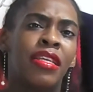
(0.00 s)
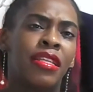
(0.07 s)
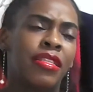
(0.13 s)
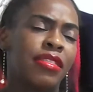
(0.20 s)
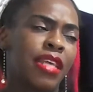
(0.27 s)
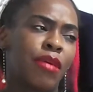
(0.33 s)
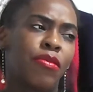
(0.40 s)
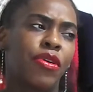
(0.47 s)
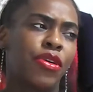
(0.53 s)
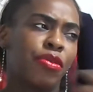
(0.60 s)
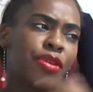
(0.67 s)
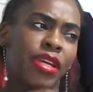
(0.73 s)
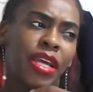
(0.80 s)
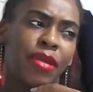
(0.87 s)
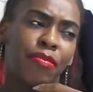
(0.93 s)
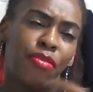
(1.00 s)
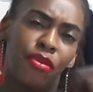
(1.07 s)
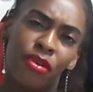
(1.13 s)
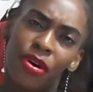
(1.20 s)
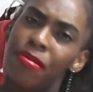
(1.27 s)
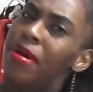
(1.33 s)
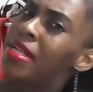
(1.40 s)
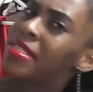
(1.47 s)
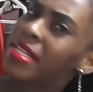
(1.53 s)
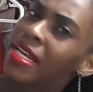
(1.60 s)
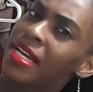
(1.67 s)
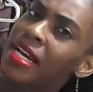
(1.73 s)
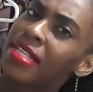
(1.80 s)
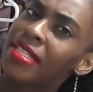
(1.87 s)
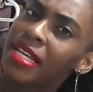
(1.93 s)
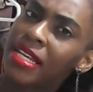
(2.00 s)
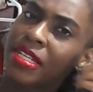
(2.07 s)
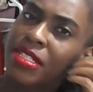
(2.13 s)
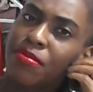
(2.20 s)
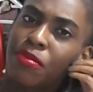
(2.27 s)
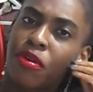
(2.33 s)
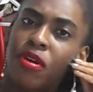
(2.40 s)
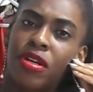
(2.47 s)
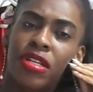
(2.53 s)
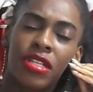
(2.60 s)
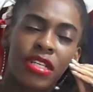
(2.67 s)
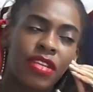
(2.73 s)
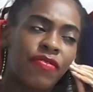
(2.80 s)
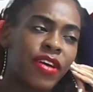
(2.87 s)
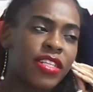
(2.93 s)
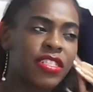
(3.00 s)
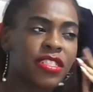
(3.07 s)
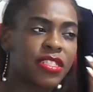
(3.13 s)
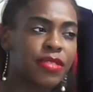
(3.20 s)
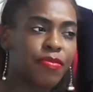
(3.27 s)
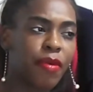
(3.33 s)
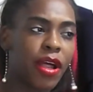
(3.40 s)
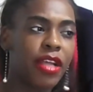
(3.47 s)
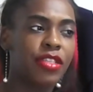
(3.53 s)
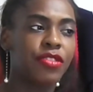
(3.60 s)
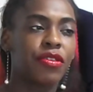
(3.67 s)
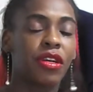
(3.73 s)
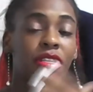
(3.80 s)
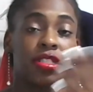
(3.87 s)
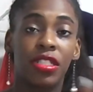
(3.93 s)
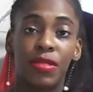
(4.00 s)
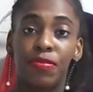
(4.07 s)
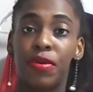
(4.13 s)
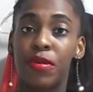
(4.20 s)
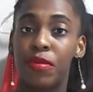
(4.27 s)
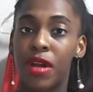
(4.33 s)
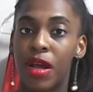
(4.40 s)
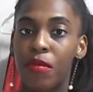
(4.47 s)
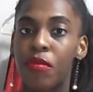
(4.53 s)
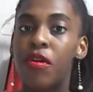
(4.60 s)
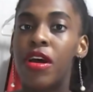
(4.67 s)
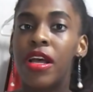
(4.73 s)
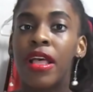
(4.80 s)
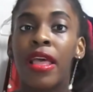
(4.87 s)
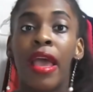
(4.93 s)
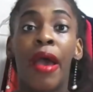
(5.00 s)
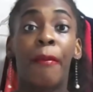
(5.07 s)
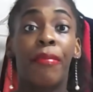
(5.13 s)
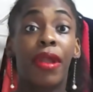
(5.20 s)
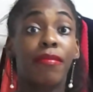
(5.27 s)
that would create boredom. I think it's more good if I just surprise you all and just put what I want. But I'm